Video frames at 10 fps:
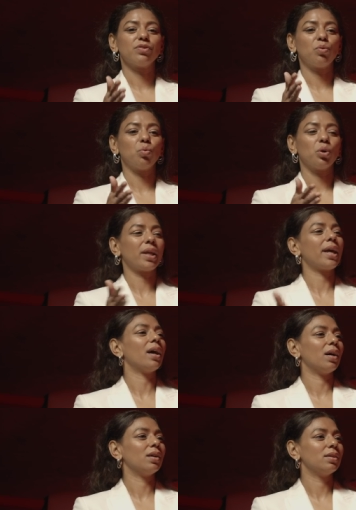for what they
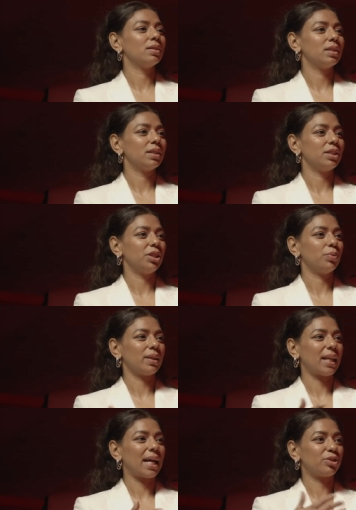are. You
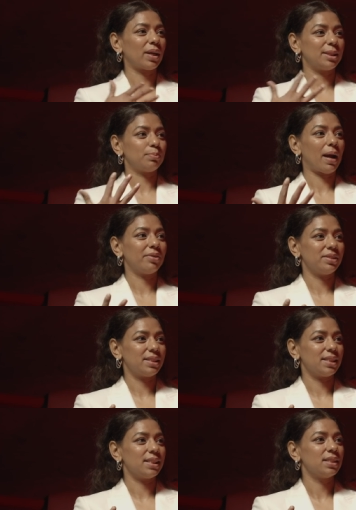want that
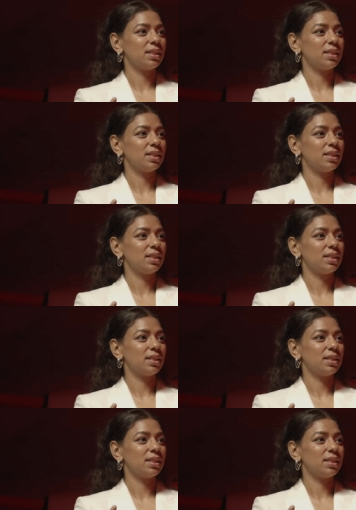transparency.